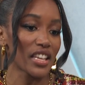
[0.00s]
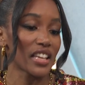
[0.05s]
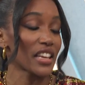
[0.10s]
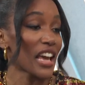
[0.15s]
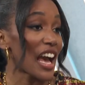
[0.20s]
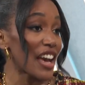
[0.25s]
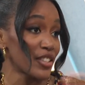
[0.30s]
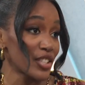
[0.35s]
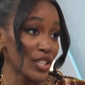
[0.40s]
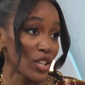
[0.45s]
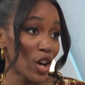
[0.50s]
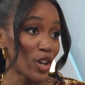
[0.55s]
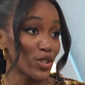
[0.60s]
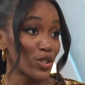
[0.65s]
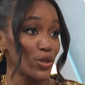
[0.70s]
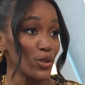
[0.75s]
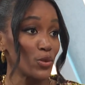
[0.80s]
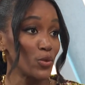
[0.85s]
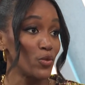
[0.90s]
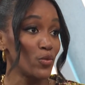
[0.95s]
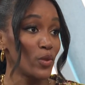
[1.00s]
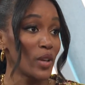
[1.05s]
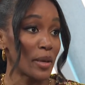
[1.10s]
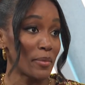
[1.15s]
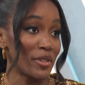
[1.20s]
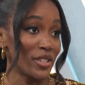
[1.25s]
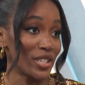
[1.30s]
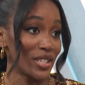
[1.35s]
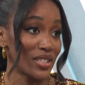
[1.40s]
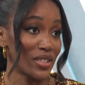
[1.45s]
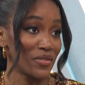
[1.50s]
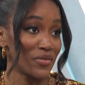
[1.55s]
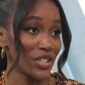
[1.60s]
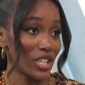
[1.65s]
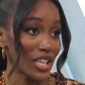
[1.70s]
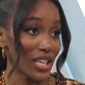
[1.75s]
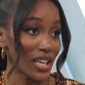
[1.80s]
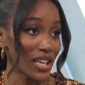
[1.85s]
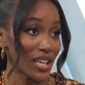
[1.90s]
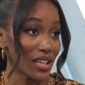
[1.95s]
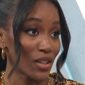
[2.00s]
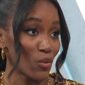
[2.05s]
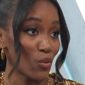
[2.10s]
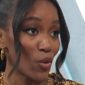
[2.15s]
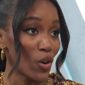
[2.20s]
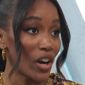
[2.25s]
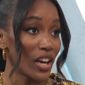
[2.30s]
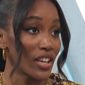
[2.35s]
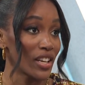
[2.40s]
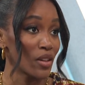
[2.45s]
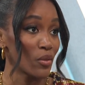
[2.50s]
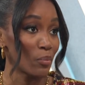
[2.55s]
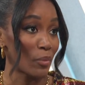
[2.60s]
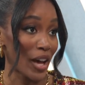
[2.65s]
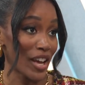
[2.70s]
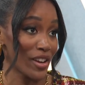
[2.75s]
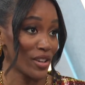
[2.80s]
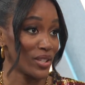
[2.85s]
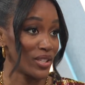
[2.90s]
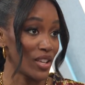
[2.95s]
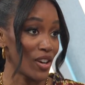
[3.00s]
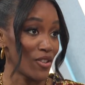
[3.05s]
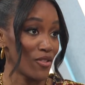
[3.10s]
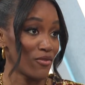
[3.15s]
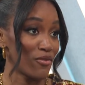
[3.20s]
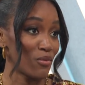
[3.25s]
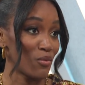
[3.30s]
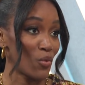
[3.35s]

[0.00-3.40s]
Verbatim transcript: I saw two images of Jennie one by herself,